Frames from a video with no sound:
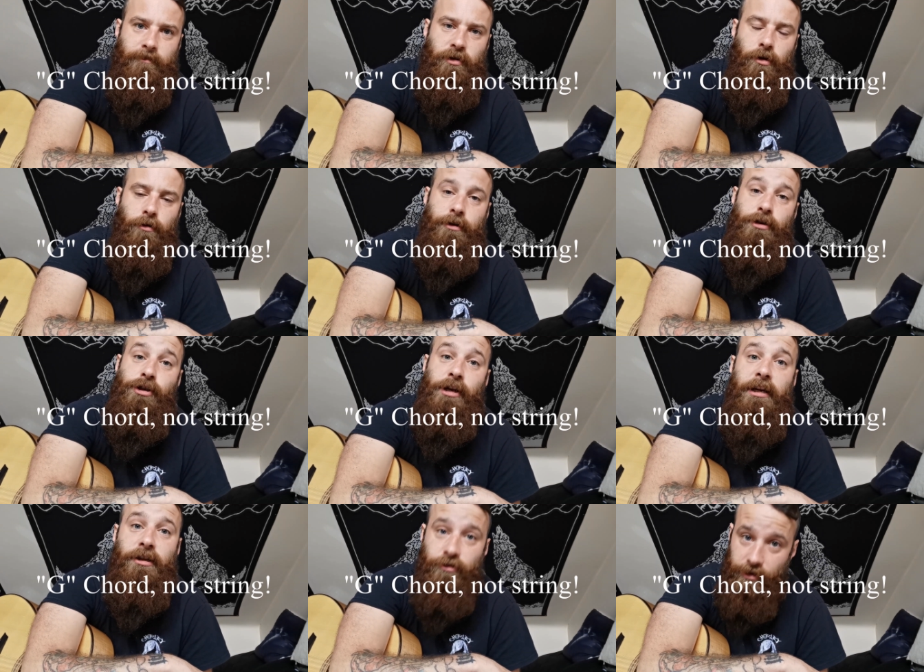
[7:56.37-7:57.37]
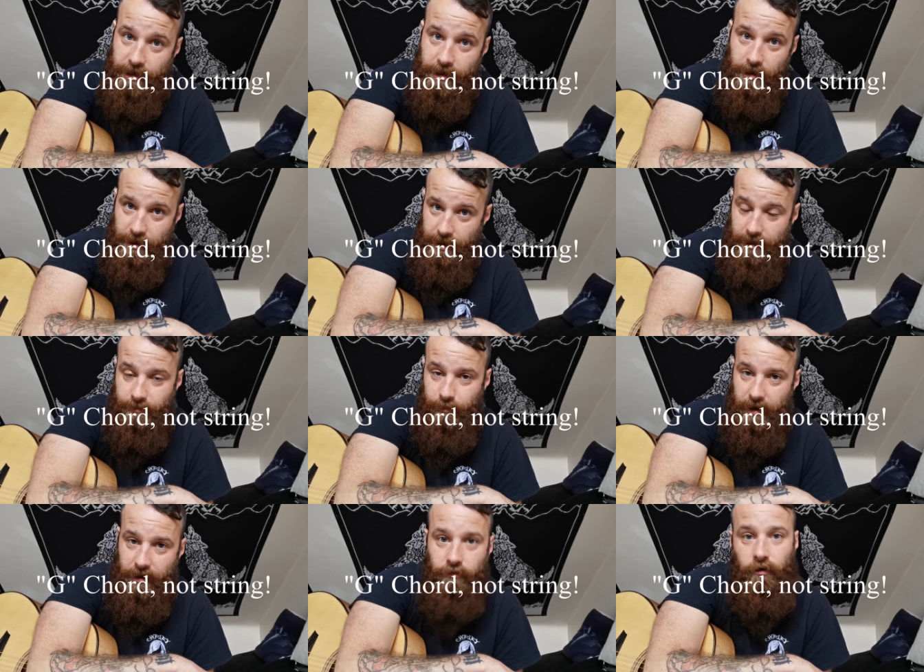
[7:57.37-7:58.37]
So the G string is
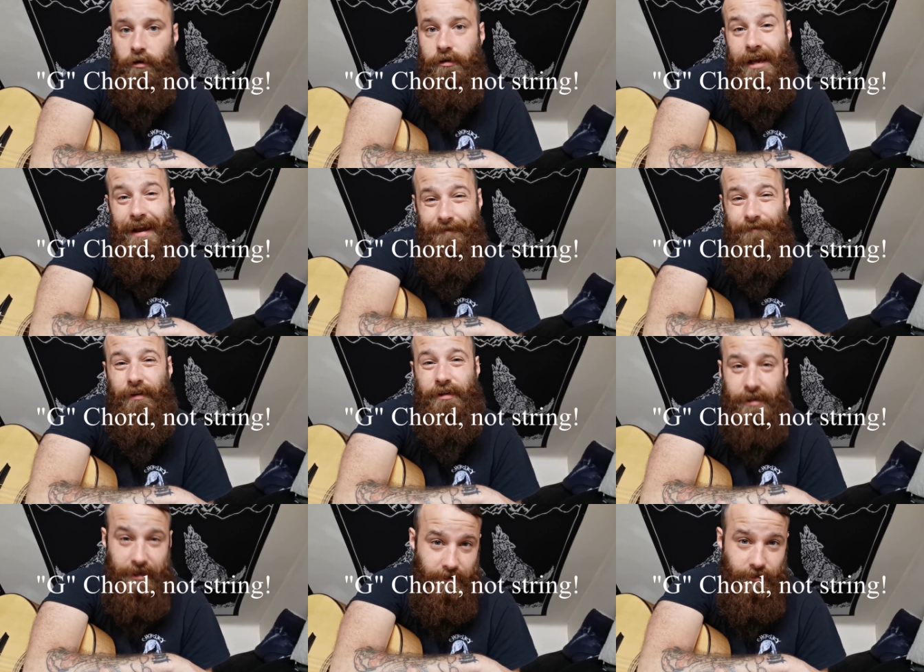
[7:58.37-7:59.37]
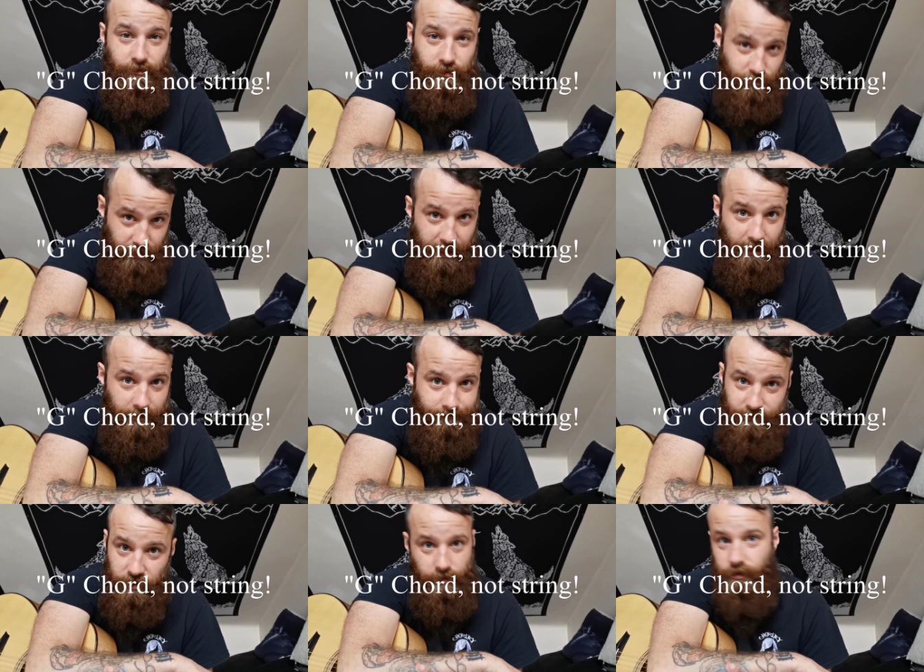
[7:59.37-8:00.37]
played across every single string, so